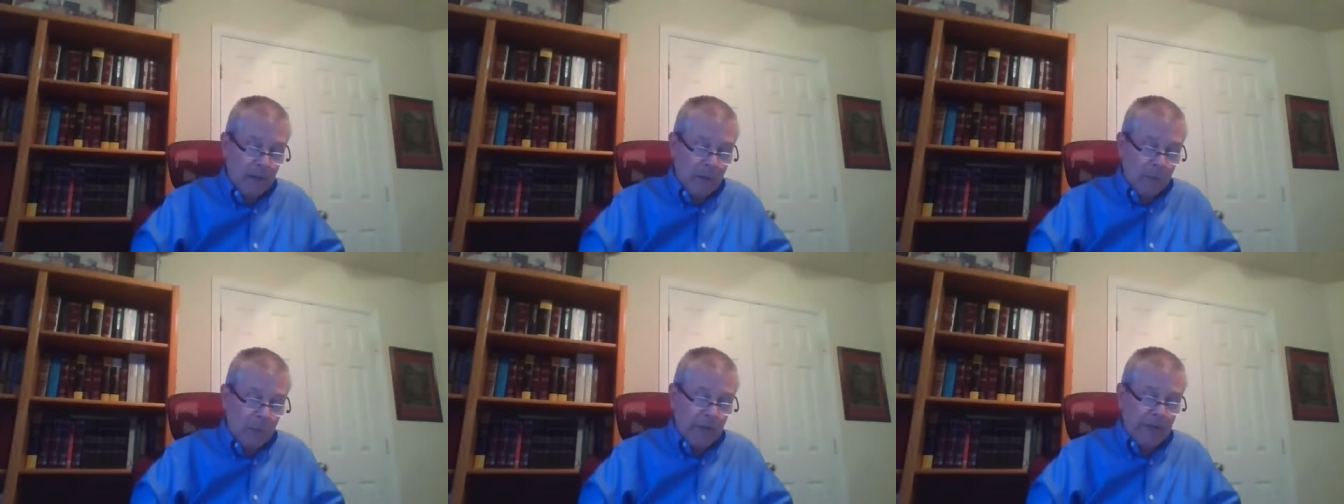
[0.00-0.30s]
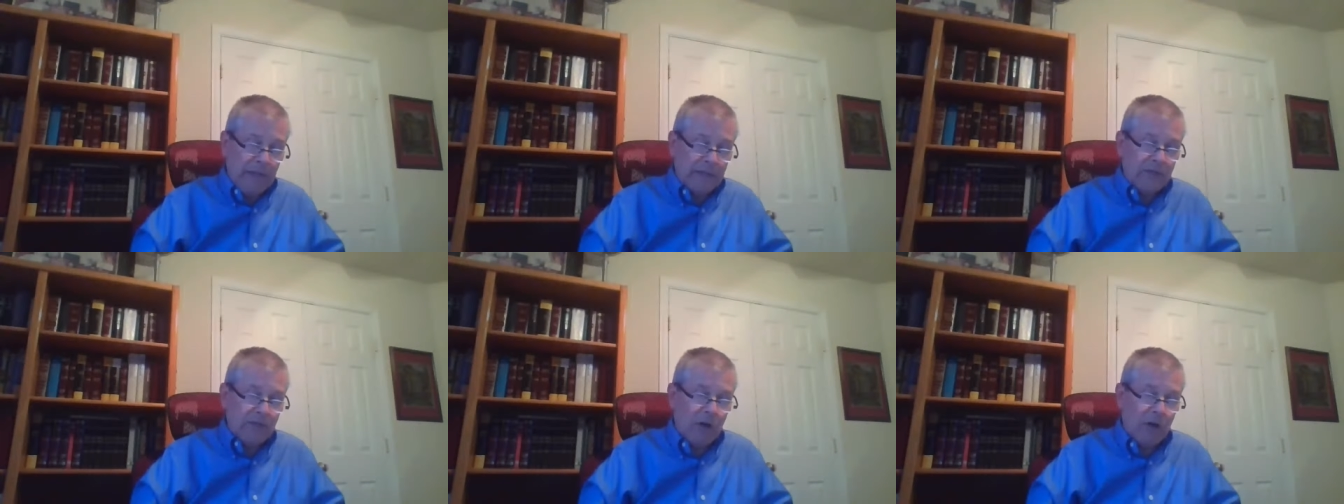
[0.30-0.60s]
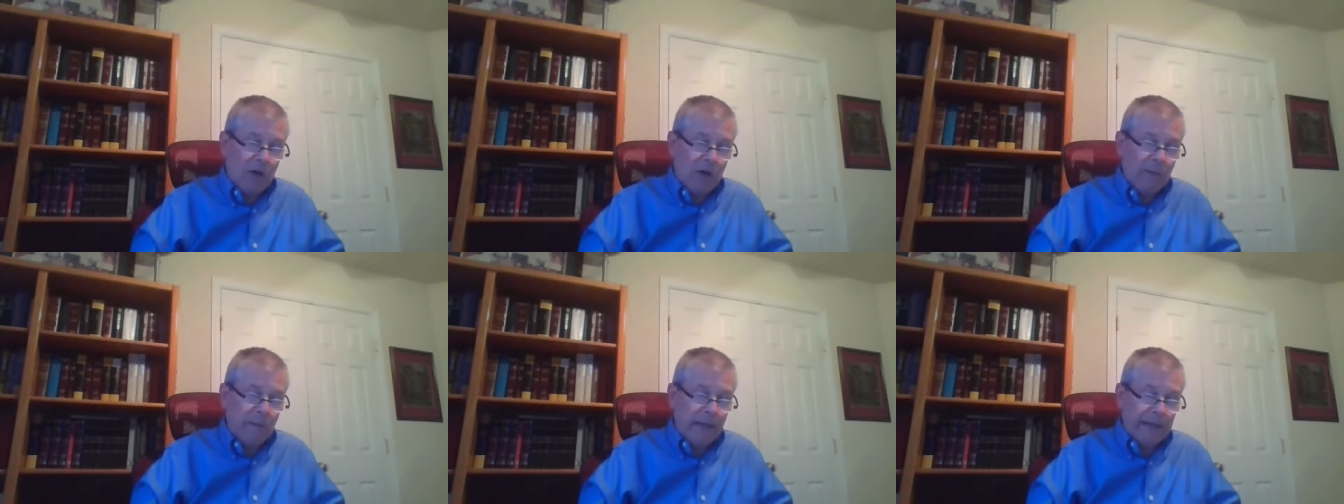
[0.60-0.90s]
Well, let's
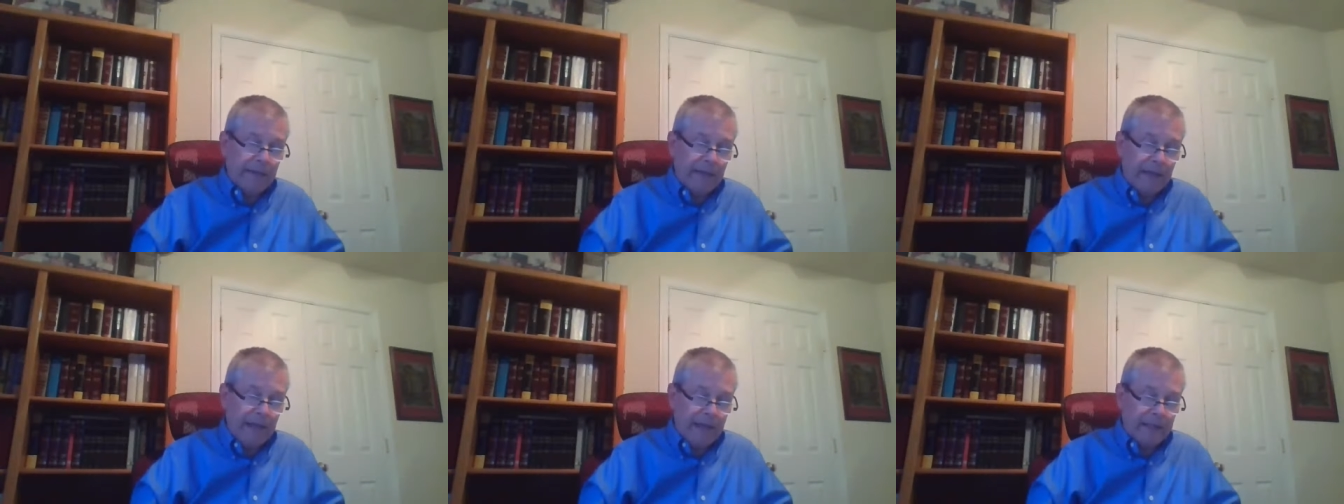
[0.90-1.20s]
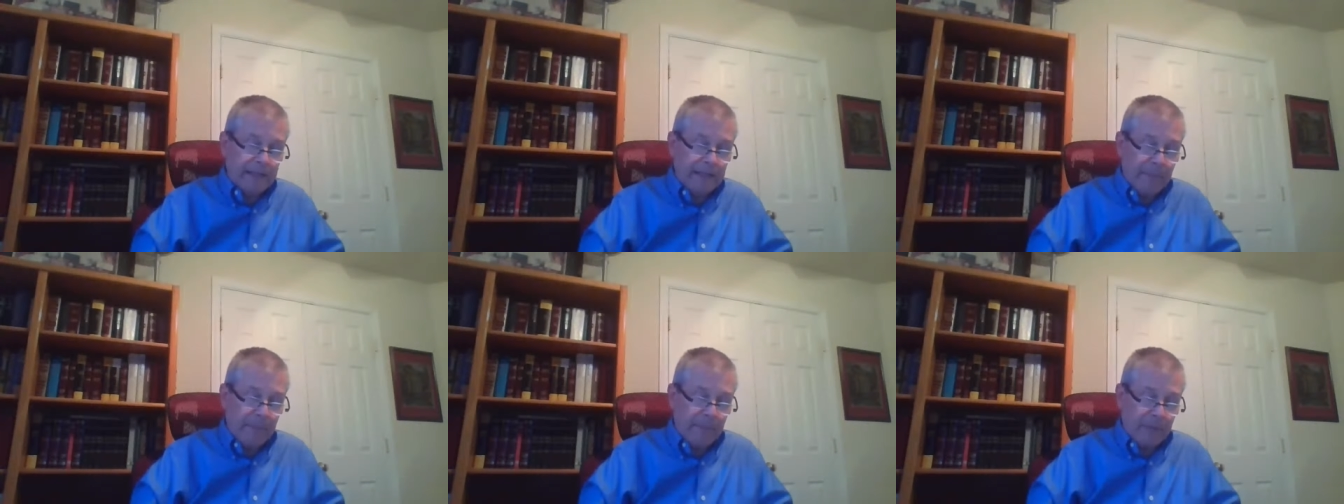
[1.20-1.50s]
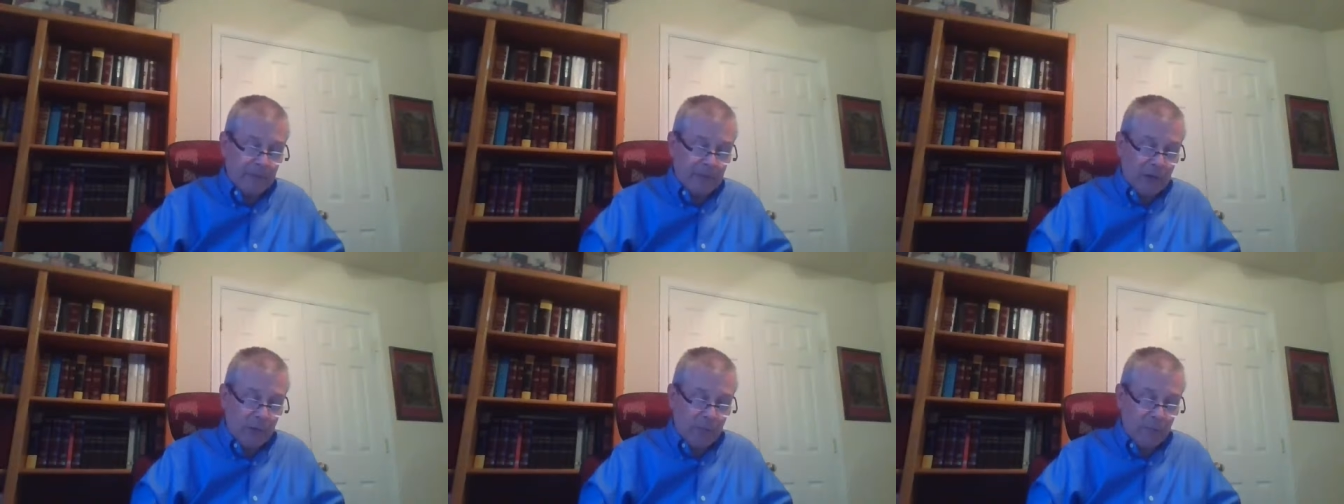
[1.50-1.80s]
talk about the next
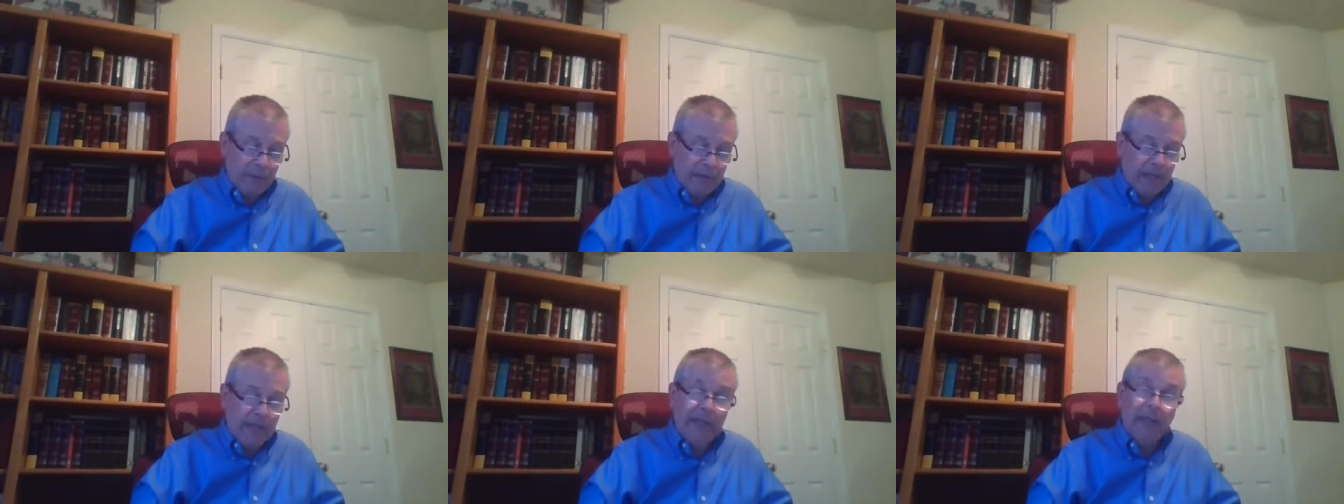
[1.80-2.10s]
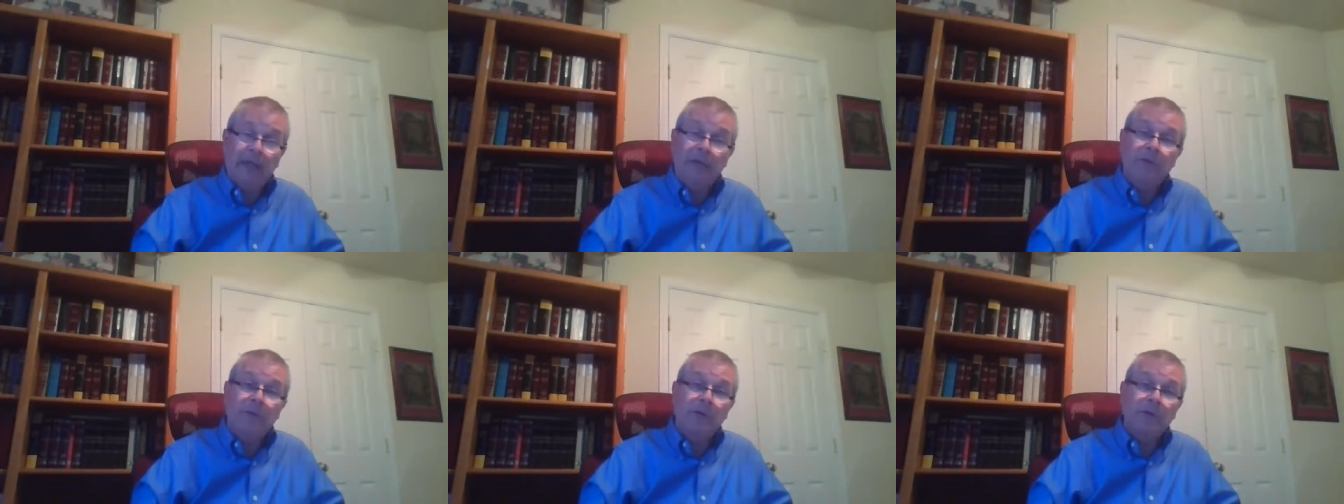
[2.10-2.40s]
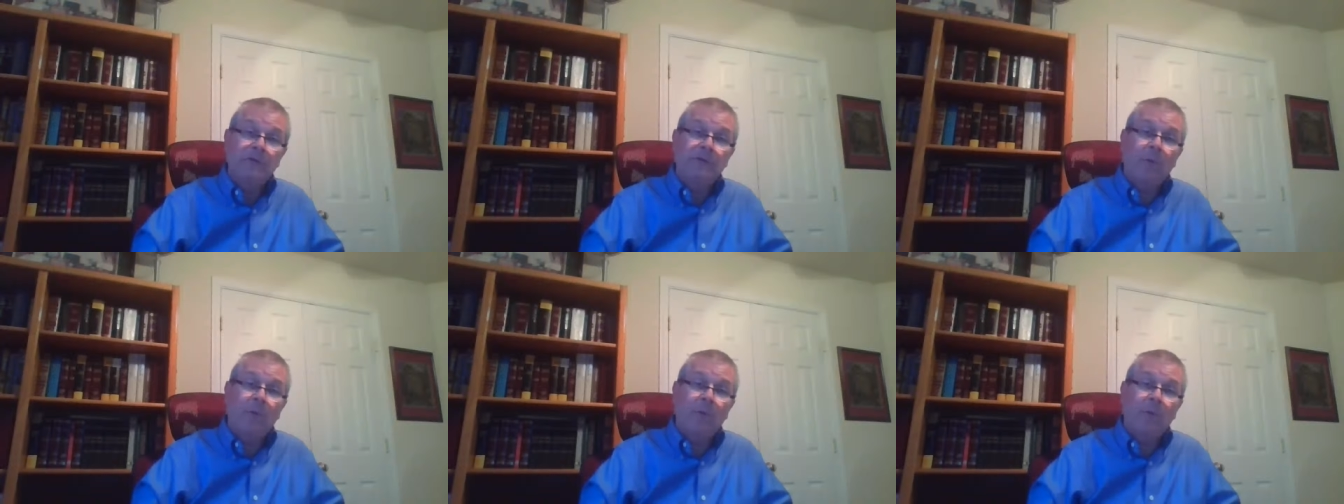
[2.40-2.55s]
episode beginning in verse